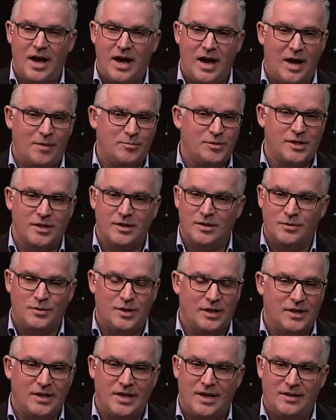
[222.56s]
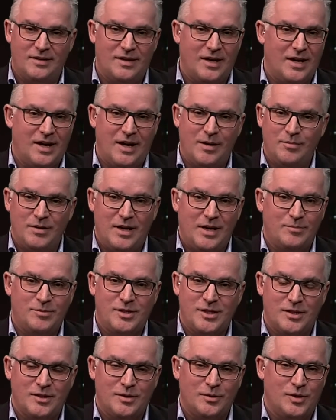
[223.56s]
Absolutely.
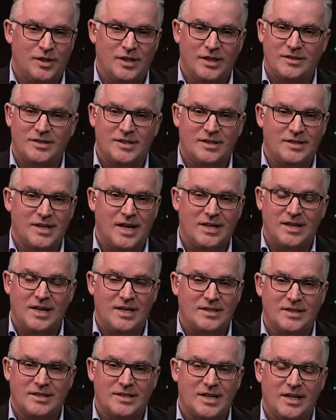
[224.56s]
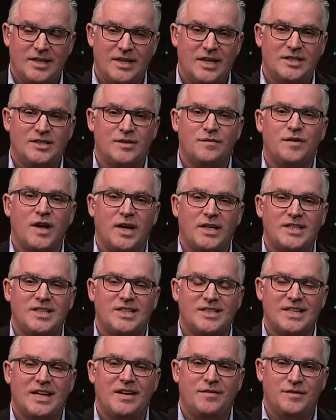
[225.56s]
Absolutely. It's, as I said, it's a flight to
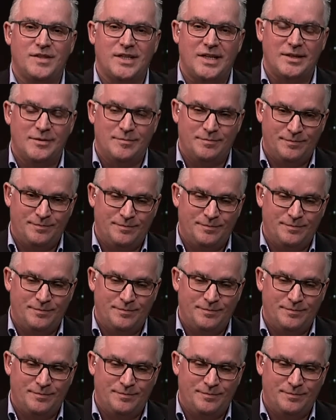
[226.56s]
safety.